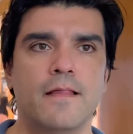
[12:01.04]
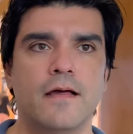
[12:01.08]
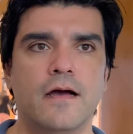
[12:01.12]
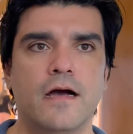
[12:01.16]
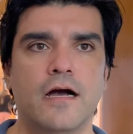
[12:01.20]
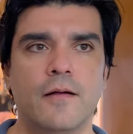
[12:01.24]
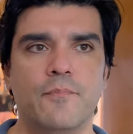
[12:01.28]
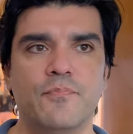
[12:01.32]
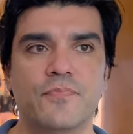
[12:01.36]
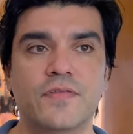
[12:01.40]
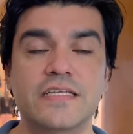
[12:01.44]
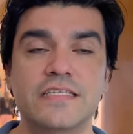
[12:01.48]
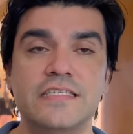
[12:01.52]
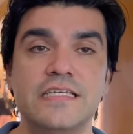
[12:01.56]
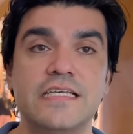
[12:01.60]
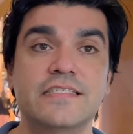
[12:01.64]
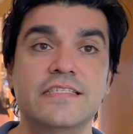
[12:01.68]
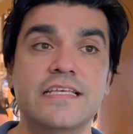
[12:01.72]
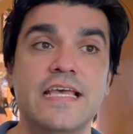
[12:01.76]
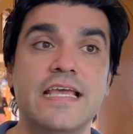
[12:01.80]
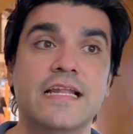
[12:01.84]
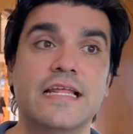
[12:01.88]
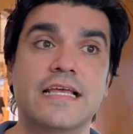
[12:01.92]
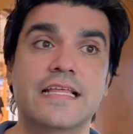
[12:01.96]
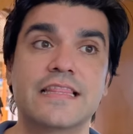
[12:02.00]
Because he's
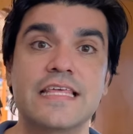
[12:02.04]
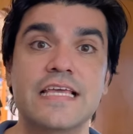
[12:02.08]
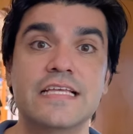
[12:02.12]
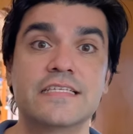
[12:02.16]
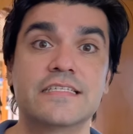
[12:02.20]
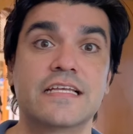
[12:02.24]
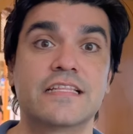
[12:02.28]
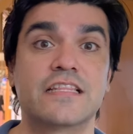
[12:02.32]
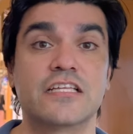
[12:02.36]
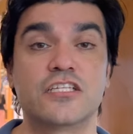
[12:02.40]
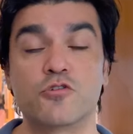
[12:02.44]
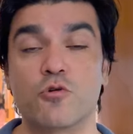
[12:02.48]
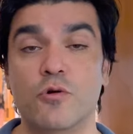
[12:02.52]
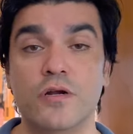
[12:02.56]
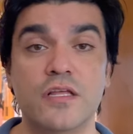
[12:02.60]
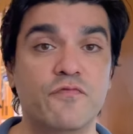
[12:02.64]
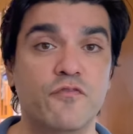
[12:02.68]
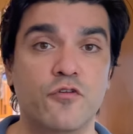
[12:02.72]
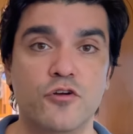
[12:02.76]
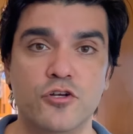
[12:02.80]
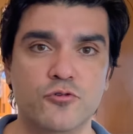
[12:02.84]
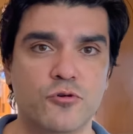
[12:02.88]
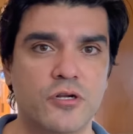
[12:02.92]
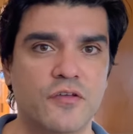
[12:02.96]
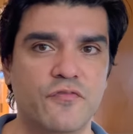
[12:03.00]
saying like things like the
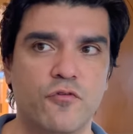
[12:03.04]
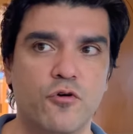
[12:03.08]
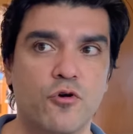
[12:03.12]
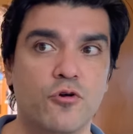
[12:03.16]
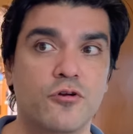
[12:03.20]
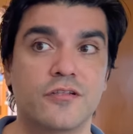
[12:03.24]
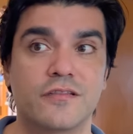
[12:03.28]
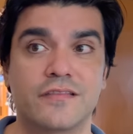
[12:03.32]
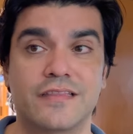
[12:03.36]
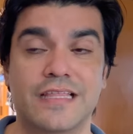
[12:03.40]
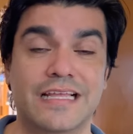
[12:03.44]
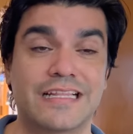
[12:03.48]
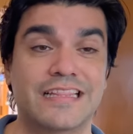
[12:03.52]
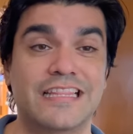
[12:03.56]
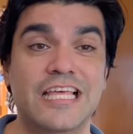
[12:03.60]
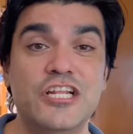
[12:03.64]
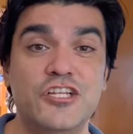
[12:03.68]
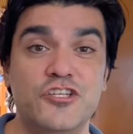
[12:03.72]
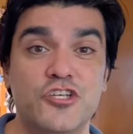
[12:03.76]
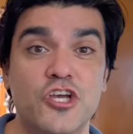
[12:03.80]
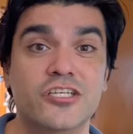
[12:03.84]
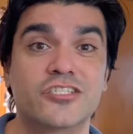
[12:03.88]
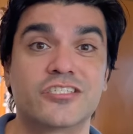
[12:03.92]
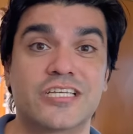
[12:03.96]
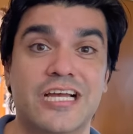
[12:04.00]
24-24, like they
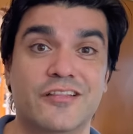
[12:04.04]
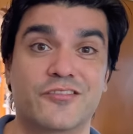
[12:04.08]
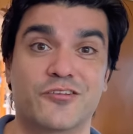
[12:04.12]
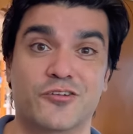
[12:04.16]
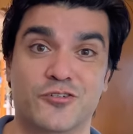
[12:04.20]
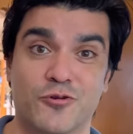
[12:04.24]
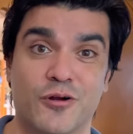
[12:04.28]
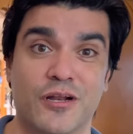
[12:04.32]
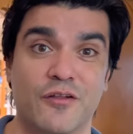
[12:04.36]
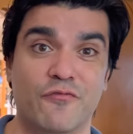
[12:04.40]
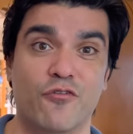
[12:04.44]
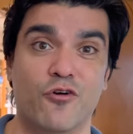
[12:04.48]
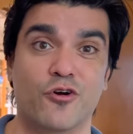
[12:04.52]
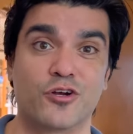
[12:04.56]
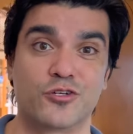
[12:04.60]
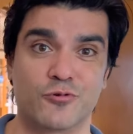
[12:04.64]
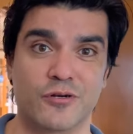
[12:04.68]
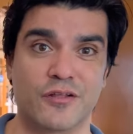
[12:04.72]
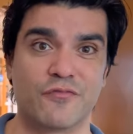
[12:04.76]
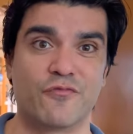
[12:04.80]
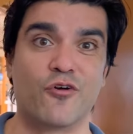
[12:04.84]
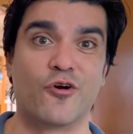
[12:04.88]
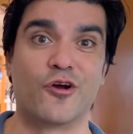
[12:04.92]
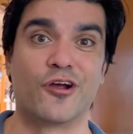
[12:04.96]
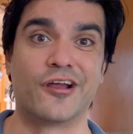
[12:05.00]
just got their
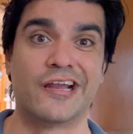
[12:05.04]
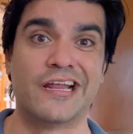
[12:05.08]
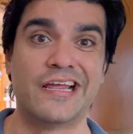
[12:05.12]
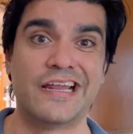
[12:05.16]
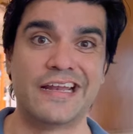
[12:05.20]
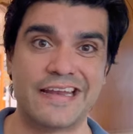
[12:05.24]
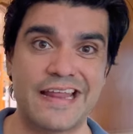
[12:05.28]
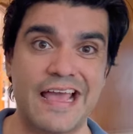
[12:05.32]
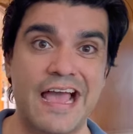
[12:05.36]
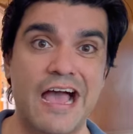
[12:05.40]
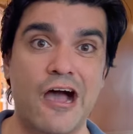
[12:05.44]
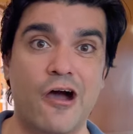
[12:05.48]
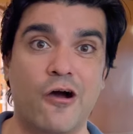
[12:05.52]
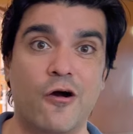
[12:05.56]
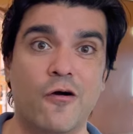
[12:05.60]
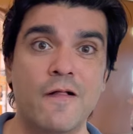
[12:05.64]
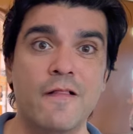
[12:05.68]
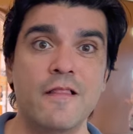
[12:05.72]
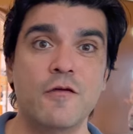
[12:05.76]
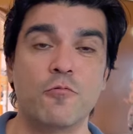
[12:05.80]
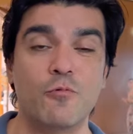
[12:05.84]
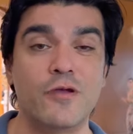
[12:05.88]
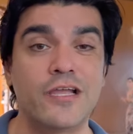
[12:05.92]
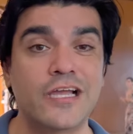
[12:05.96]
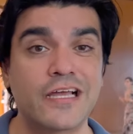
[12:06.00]
24-24 now.
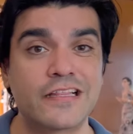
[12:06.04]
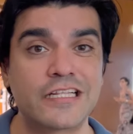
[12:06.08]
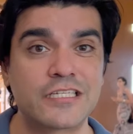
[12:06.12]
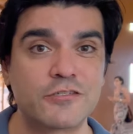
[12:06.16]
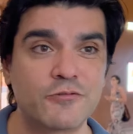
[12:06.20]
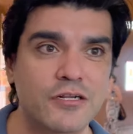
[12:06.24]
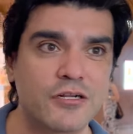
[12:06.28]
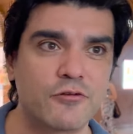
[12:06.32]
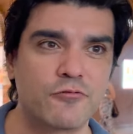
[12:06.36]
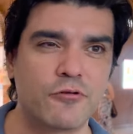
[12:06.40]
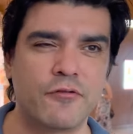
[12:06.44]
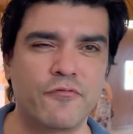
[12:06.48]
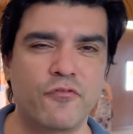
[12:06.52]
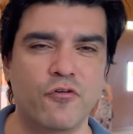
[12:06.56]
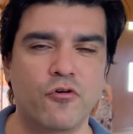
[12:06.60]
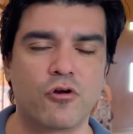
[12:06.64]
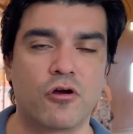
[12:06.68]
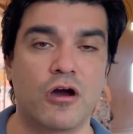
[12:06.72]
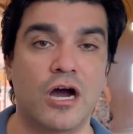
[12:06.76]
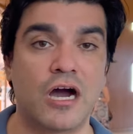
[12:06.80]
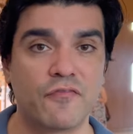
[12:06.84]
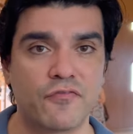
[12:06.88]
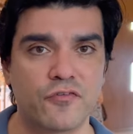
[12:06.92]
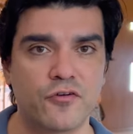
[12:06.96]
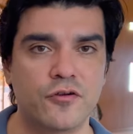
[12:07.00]
We got the 2024
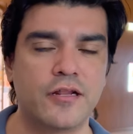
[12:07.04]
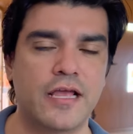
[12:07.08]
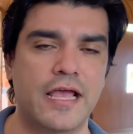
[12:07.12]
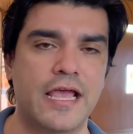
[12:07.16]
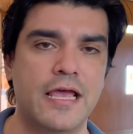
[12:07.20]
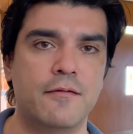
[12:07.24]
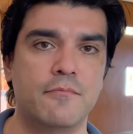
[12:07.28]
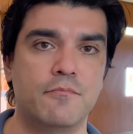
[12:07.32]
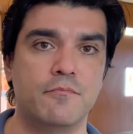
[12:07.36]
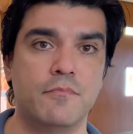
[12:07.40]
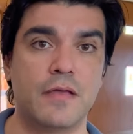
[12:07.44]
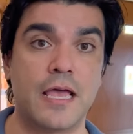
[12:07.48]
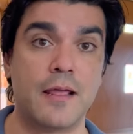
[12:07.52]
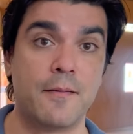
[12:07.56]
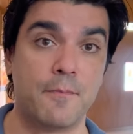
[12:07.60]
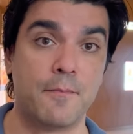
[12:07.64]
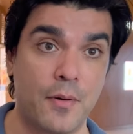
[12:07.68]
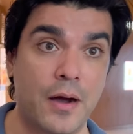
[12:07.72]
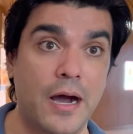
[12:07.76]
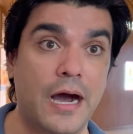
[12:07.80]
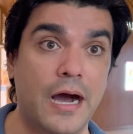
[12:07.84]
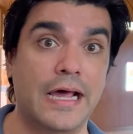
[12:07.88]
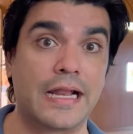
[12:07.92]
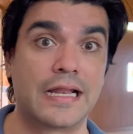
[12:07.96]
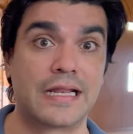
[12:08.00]
offered and
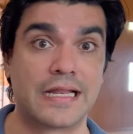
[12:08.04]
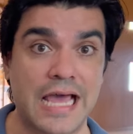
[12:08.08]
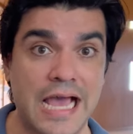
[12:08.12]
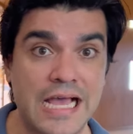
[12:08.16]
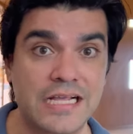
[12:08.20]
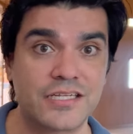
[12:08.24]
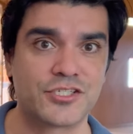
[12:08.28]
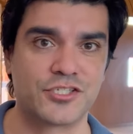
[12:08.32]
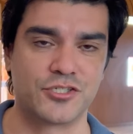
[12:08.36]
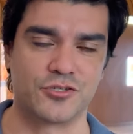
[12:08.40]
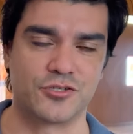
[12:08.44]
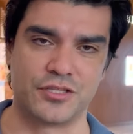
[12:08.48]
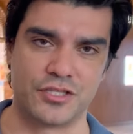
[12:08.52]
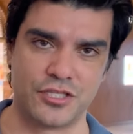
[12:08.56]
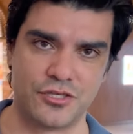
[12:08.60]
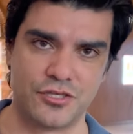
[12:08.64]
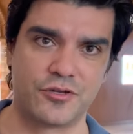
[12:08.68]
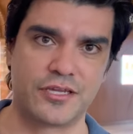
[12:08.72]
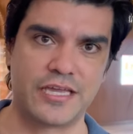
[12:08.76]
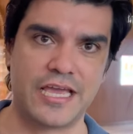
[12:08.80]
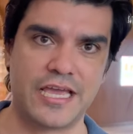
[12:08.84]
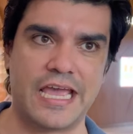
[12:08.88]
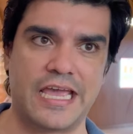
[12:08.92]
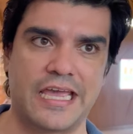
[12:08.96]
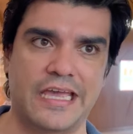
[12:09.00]
bought last year in the
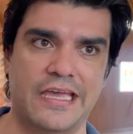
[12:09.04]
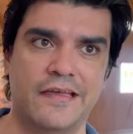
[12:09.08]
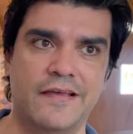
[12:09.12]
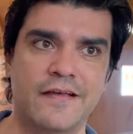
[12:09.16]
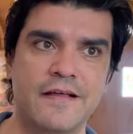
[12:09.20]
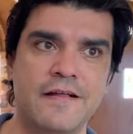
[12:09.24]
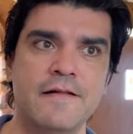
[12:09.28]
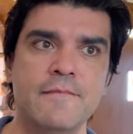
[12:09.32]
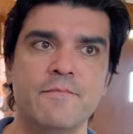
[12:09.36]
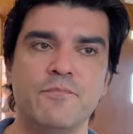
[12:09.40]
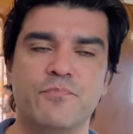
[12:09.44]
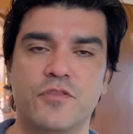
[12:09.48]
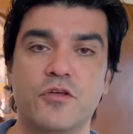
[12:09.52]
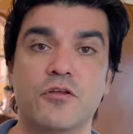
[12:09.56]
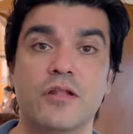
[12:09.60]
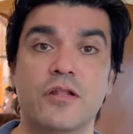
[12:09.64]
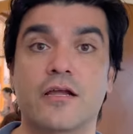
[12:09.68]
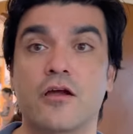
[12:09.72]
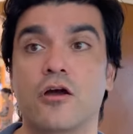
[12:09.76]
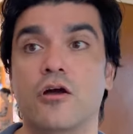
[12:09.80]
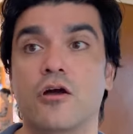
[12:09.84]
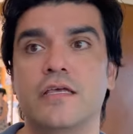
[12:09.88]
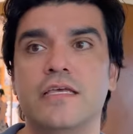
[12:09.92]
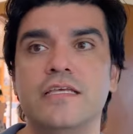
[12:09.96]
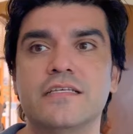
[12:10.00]
UK.
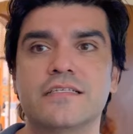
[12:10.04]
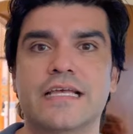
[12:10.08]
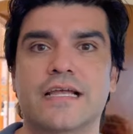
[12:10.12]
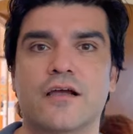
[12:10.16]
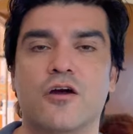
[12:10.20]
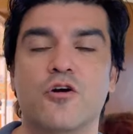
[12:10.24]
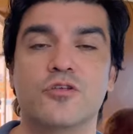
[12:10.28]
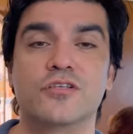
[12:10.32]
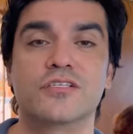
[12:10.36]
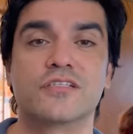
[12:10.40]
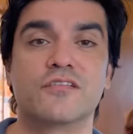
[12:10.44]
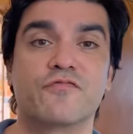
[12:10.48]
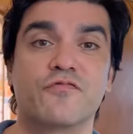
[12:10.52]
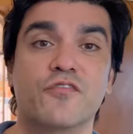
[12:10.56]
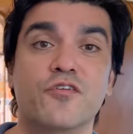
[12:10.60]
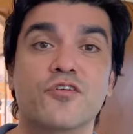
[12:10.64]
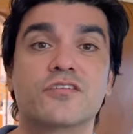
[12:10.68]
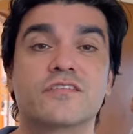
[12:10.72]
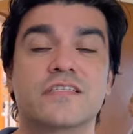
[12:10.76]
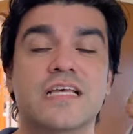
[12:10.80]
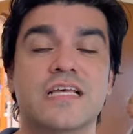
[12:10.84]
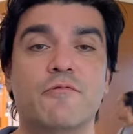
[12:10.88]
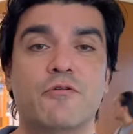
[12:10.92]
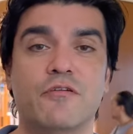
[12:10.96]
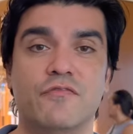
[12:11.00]
He's like, oh, this is the first
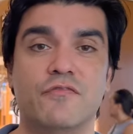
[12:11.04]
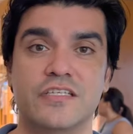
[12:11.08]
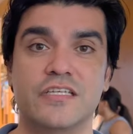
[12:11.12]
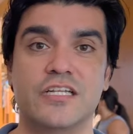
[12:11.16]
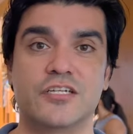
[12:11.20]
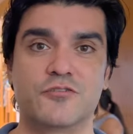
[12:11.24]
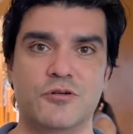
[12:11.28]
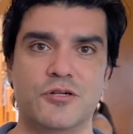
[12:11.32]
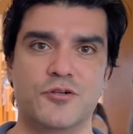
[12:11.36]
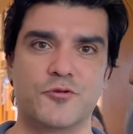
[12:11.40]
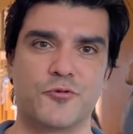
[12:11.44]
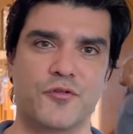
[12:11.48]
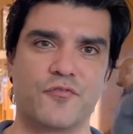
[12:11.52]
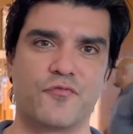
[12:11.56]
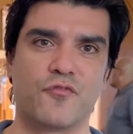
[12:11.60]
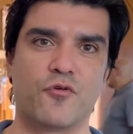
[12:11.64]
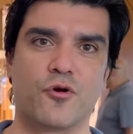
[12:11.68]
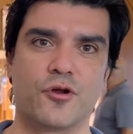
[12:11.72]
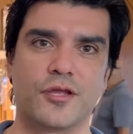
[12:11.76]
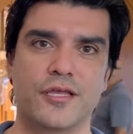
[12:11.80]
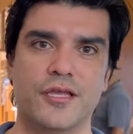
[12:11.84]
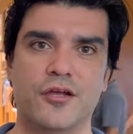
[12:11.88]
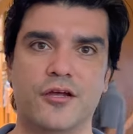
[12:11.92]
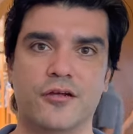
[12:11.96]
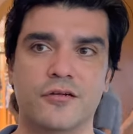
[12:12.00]
time we've seen a 2024
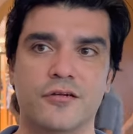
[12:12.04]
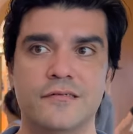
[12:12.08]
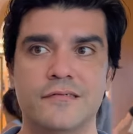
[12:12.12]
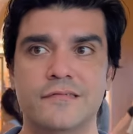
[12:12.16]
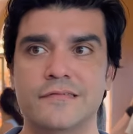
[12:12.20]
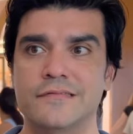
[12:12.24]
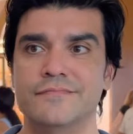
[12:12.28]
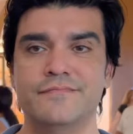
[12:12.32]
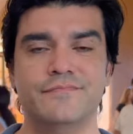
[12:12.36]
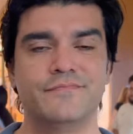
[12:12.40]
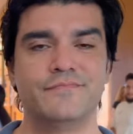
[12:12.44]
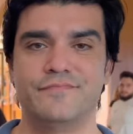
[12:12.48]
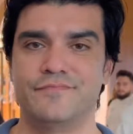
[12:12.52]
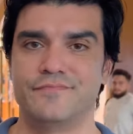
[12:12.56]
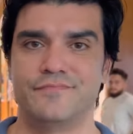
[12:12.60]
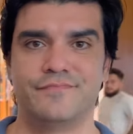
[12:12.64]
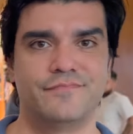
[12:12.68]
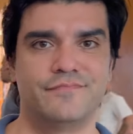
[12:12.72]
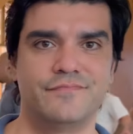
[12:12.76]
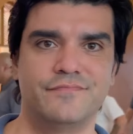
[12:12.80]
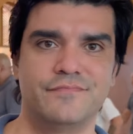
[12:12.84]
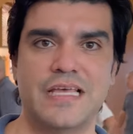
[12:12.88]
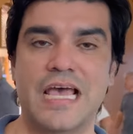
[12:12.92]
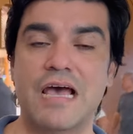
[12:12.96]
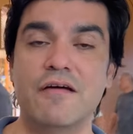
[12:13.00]
here
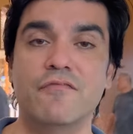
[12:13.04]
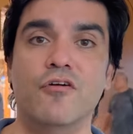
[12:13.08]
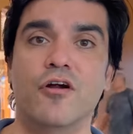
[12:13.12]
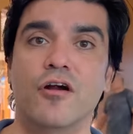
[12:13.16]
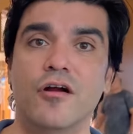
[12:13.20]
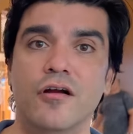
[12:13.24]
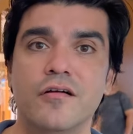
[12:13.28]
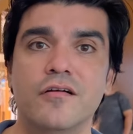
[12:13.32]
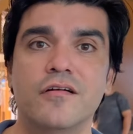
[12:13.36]
ever.